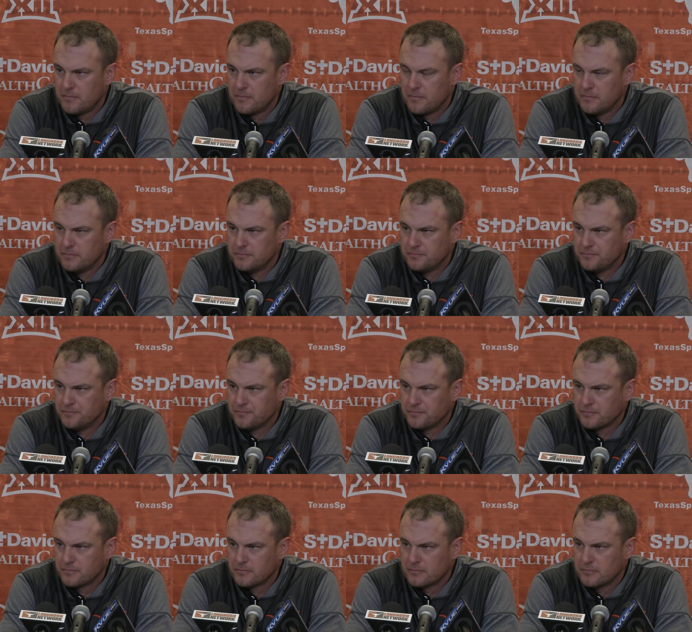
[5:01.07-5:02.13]

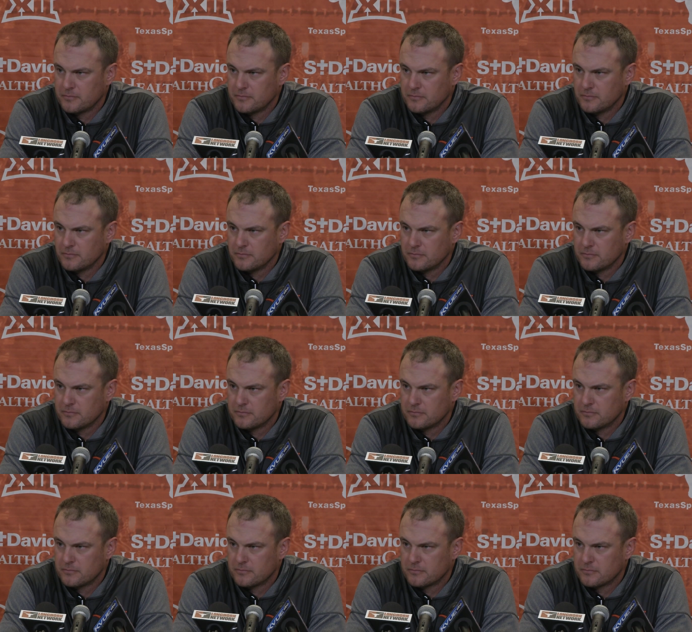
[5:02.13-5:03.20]

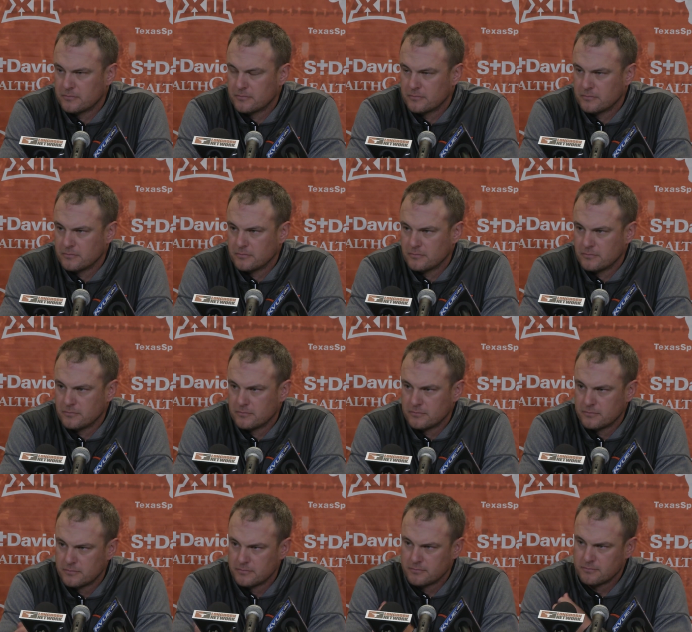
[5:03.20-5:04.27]

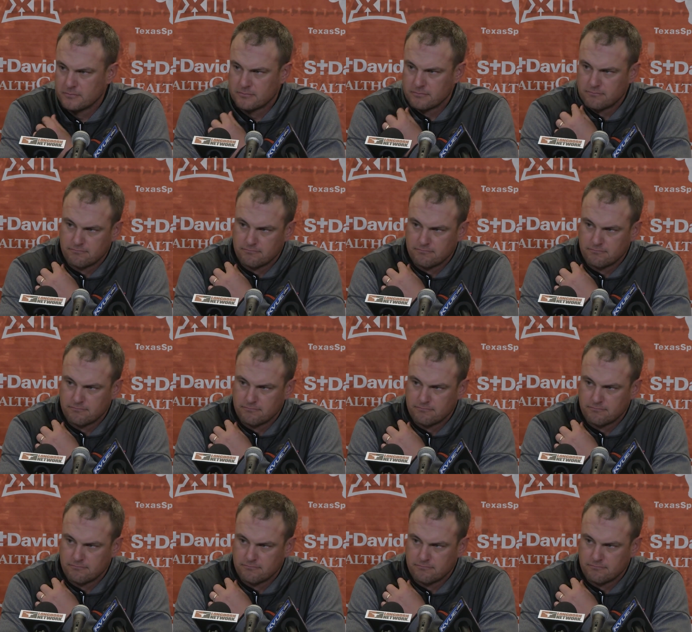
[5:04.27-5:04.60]
Nothing is said.